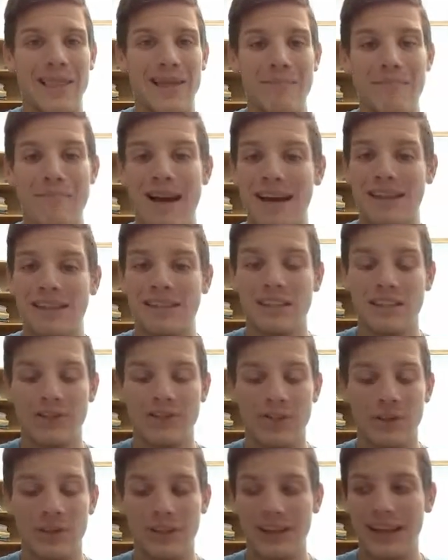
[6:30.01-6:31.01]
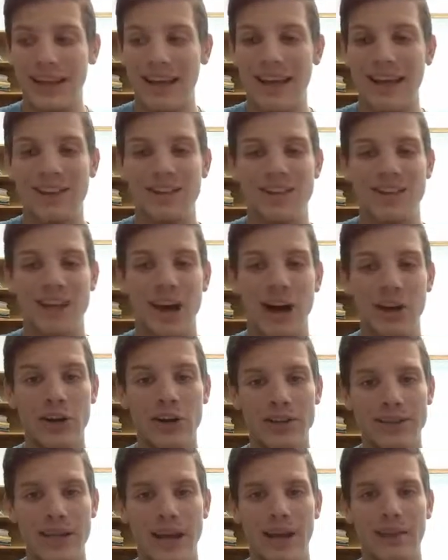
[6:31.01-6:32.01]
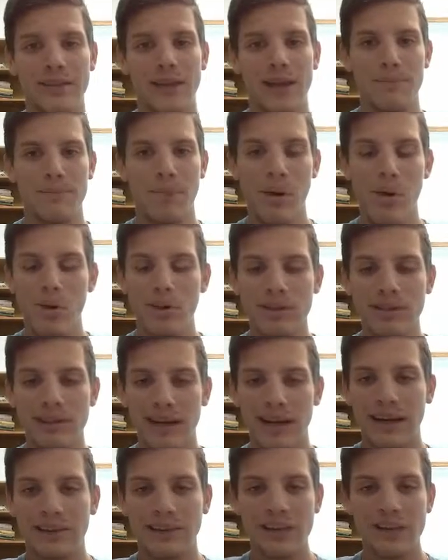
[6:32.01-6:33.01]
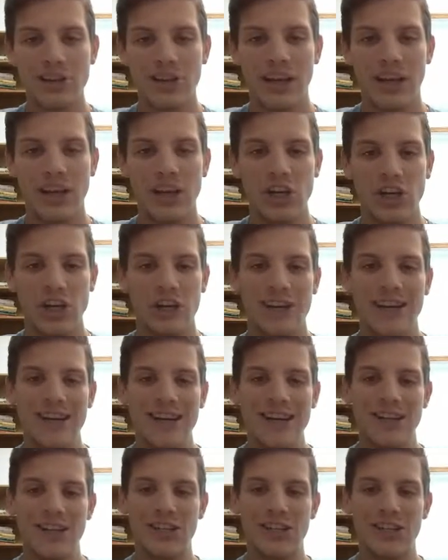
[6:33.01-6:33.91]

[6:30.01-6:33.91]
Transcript: message for today, and just understanding that a post-secondary education